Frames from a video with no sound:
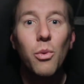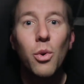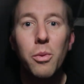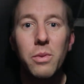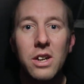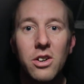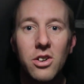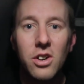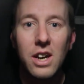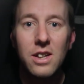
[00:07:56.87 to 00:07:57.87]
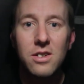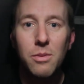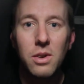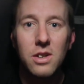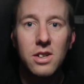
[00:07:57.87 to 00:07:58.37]
warm dinner tonight, so
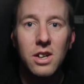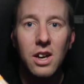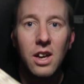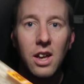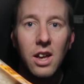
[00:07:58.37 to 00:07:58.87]
I'm just gonna